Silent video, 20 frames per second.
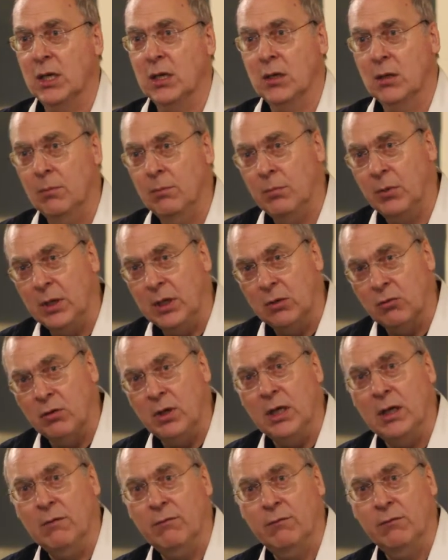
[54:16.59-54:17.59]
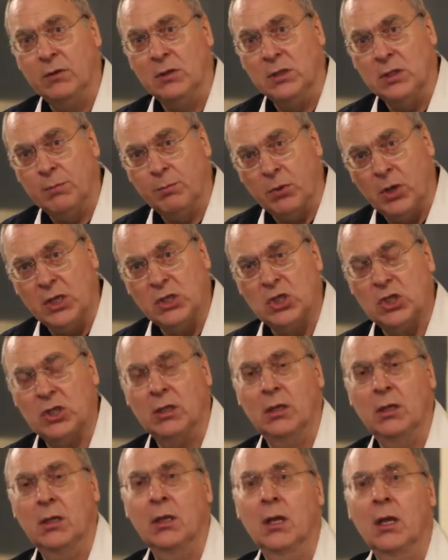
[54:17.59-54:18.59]
There can be grief and
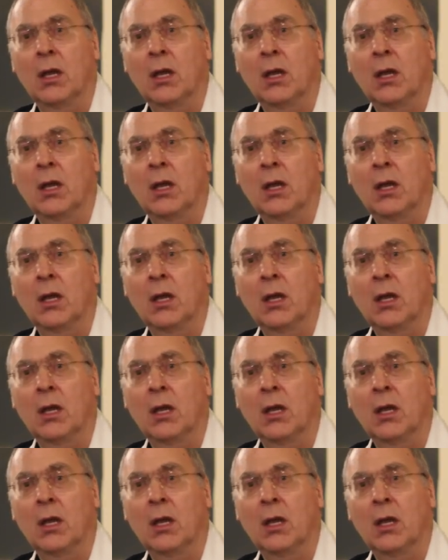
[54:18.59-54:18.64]
depression